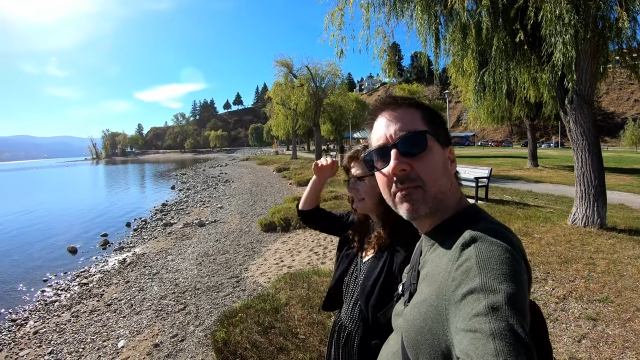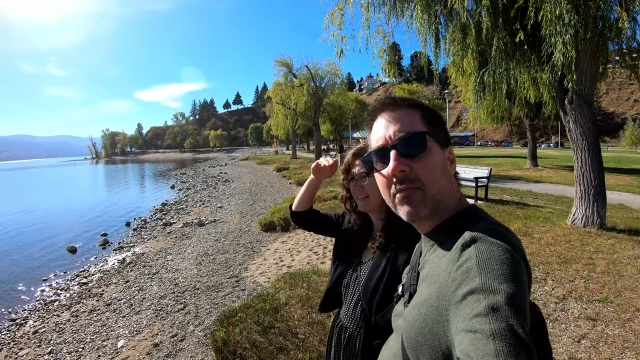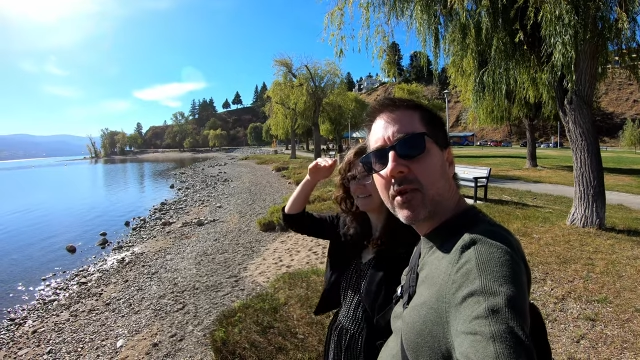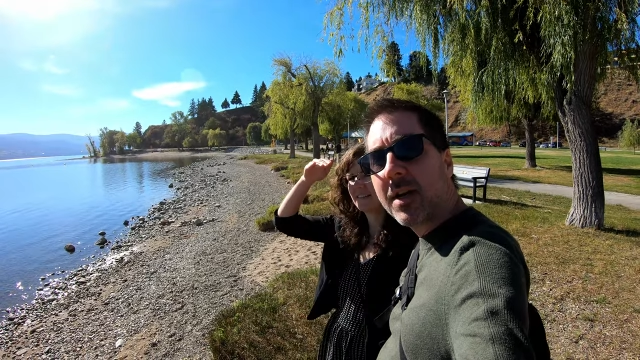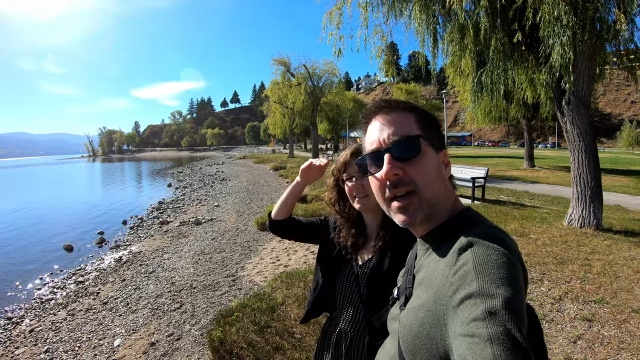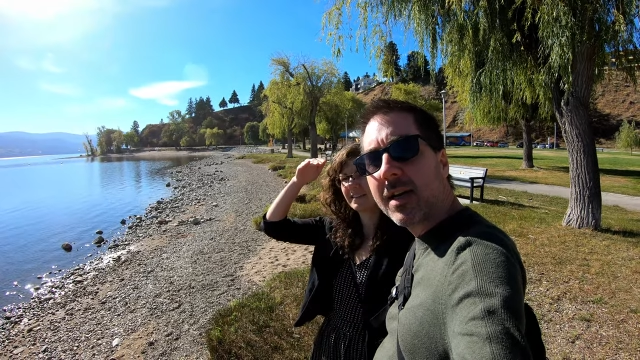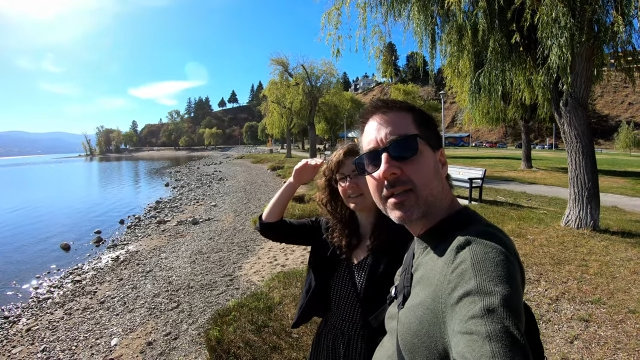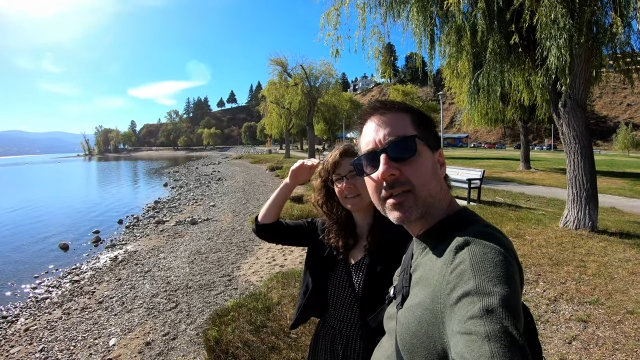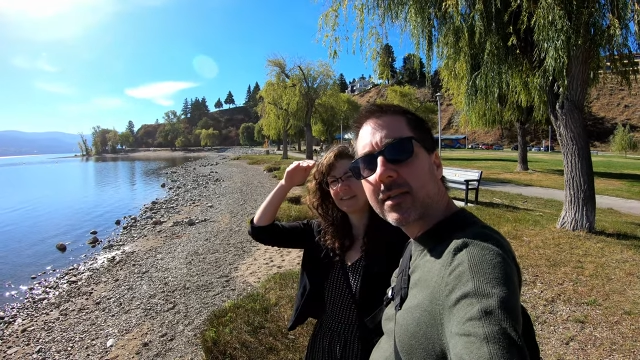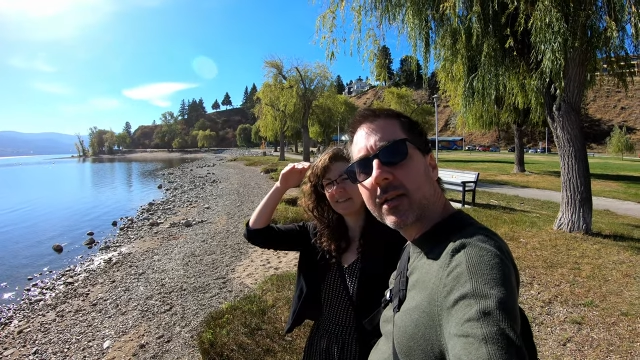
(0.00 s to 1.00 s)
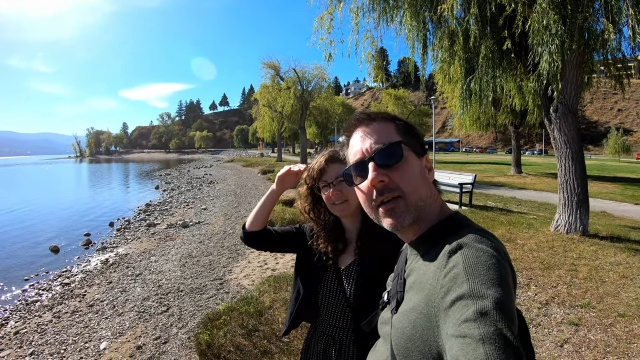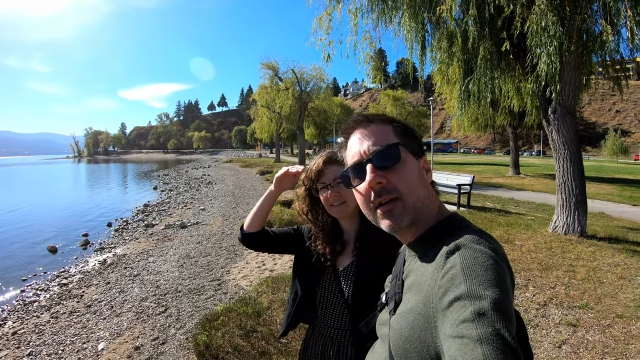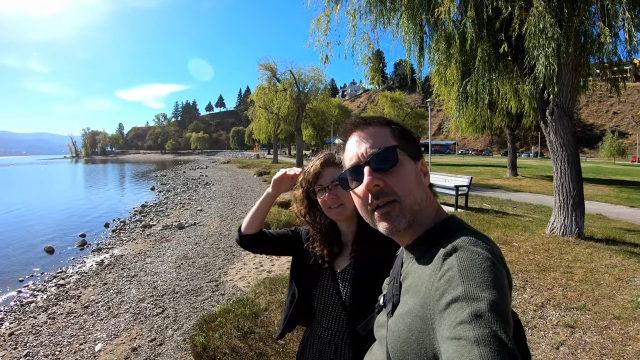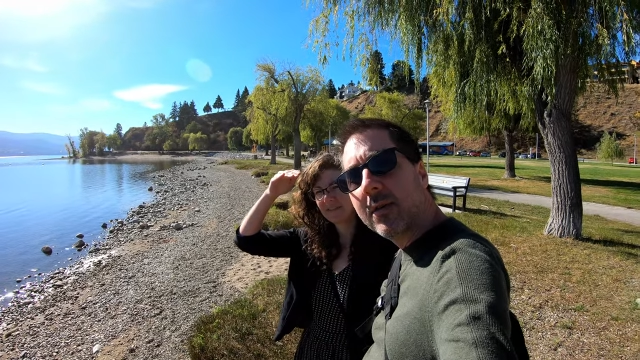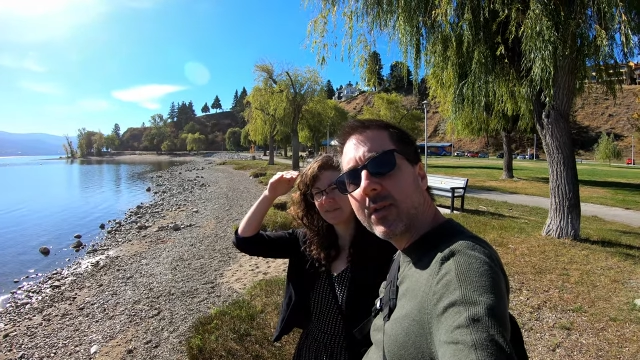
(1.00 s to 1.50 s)
Pretty nice.
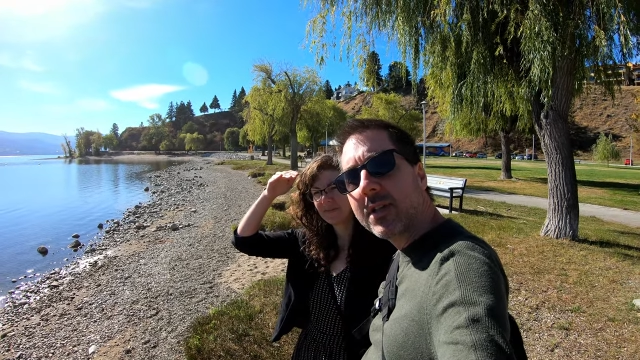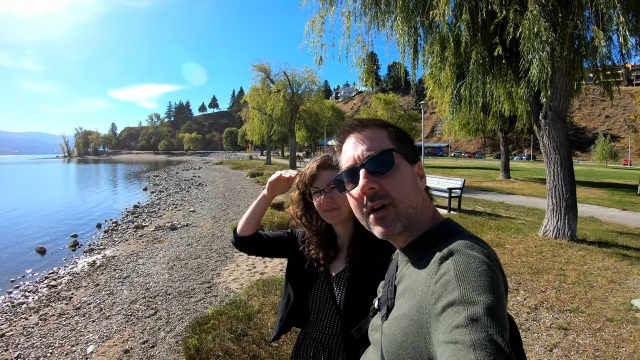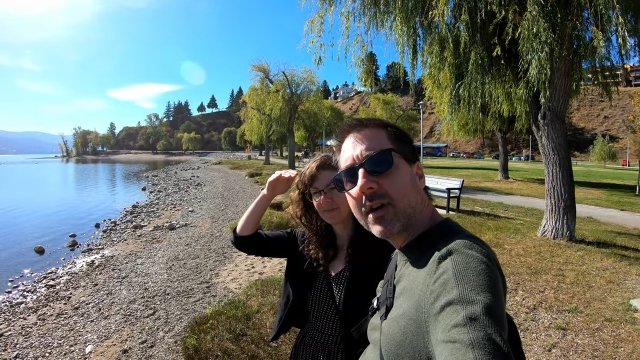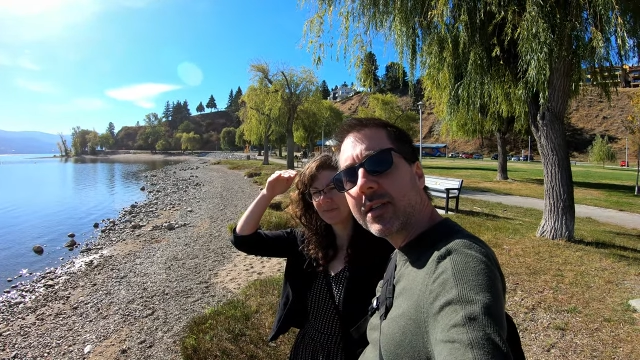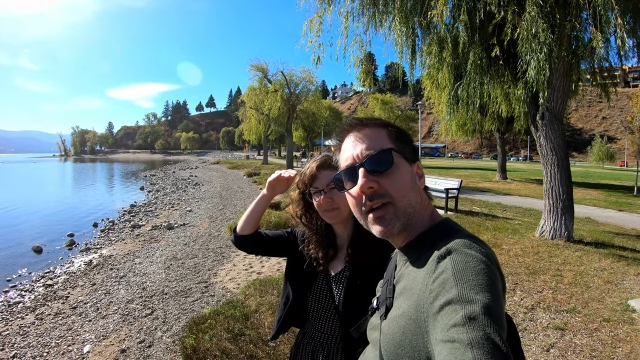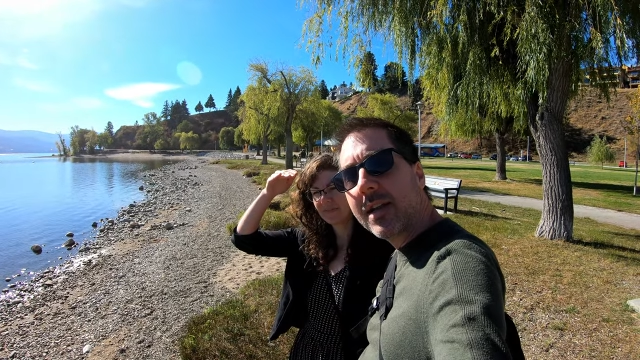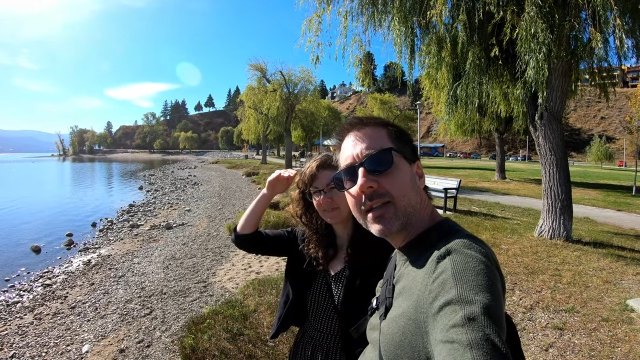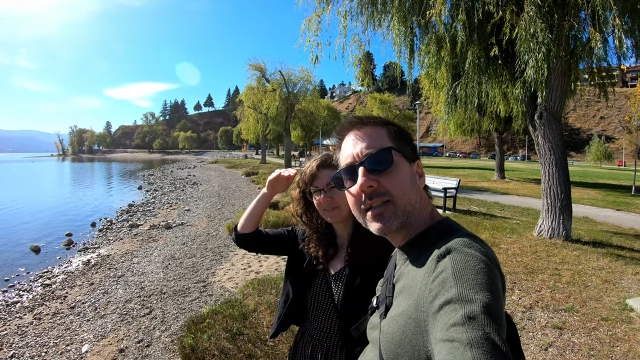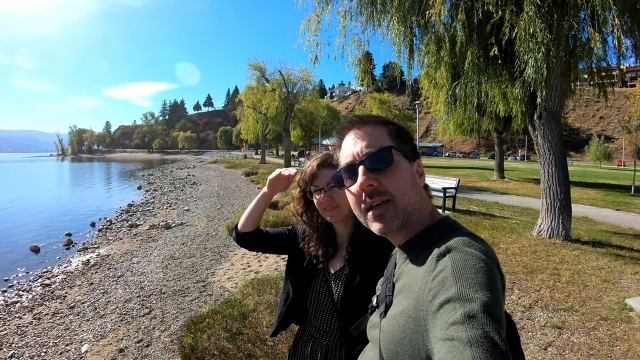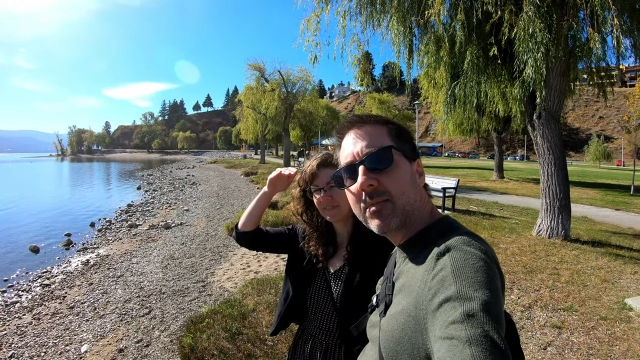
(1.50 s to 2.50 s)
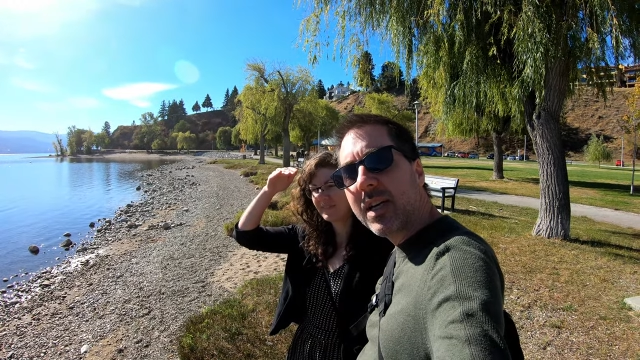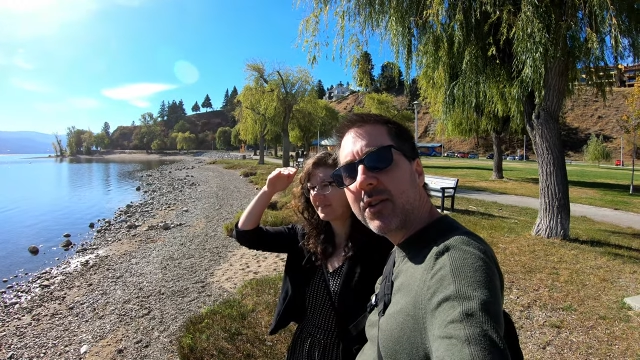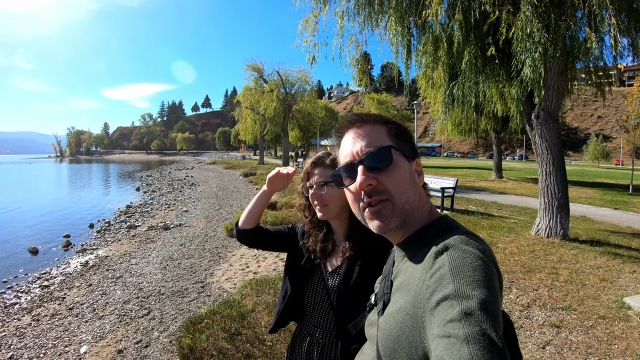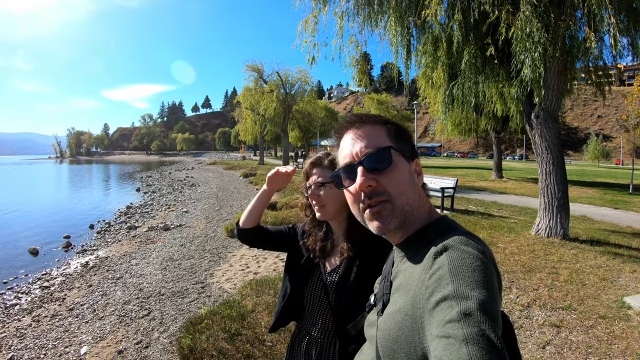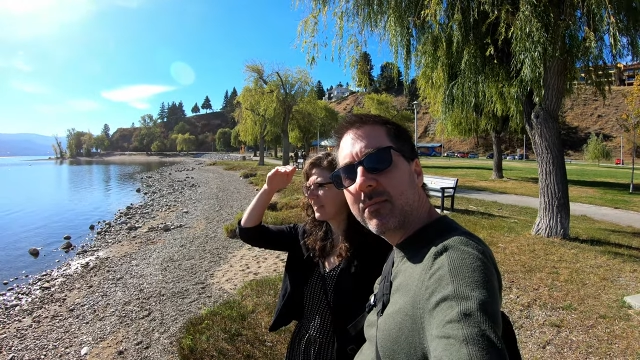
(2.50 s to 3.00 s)
We saw a sign that said
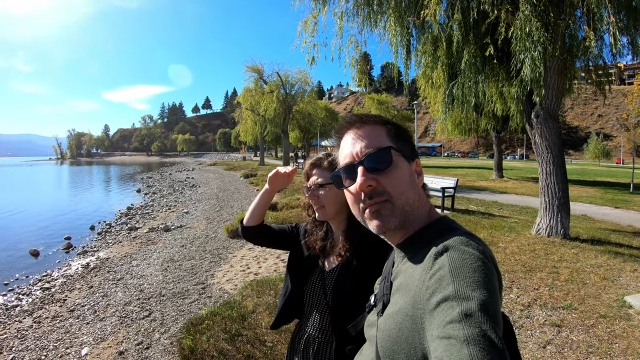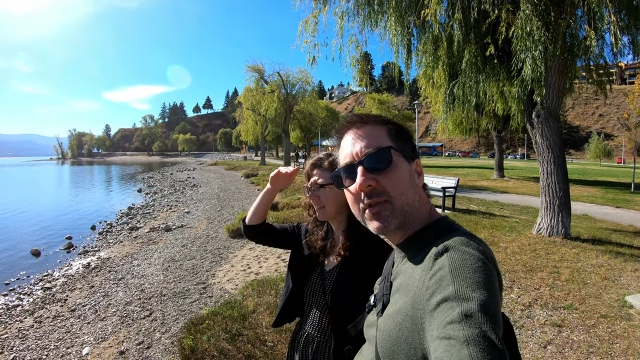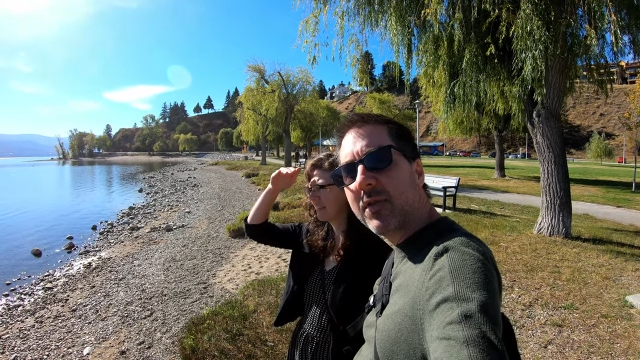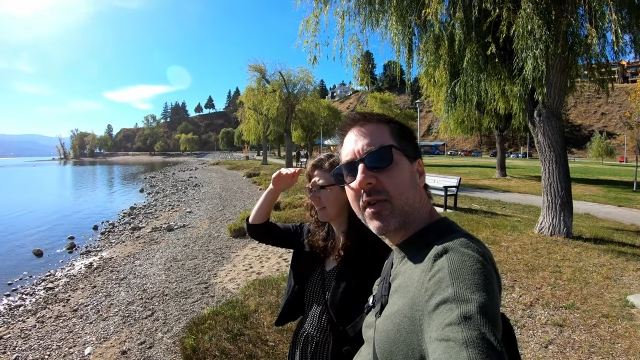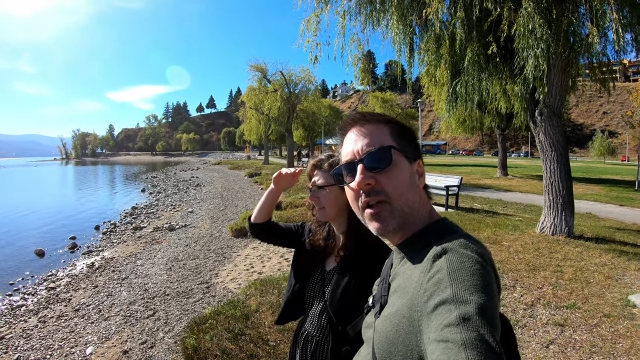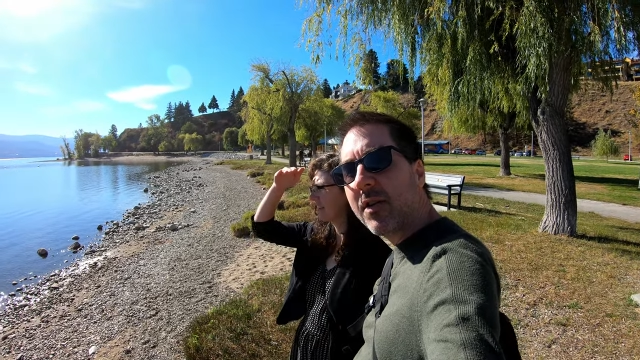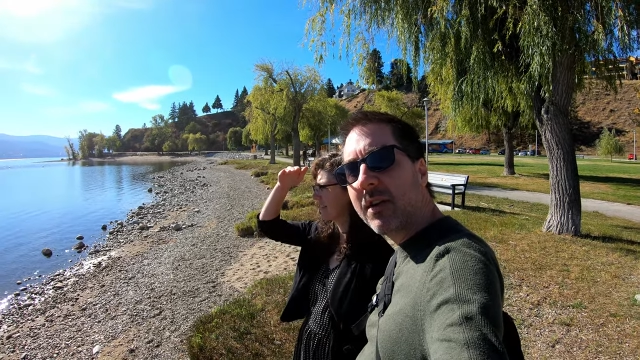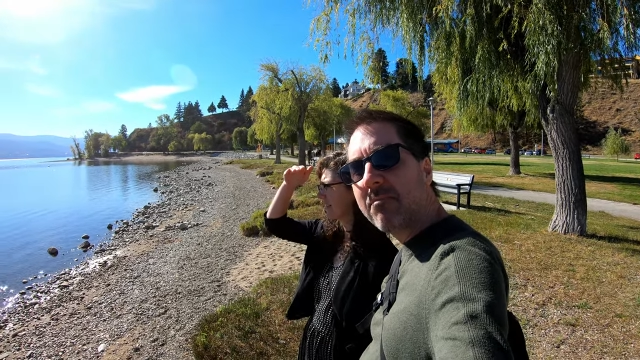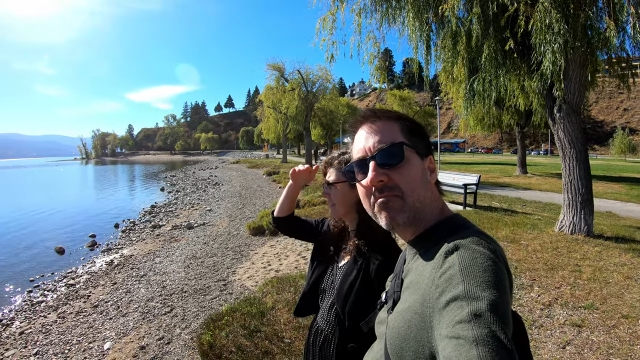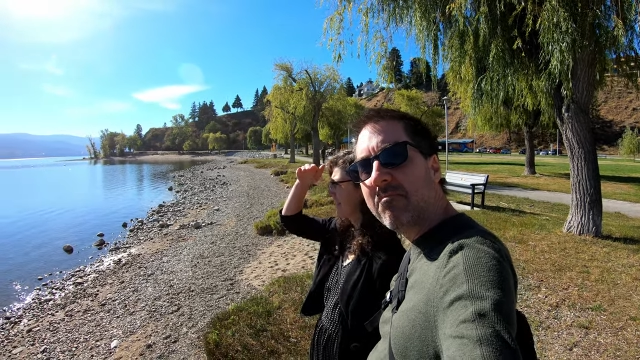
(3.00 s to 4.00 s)
beach, so we followed it.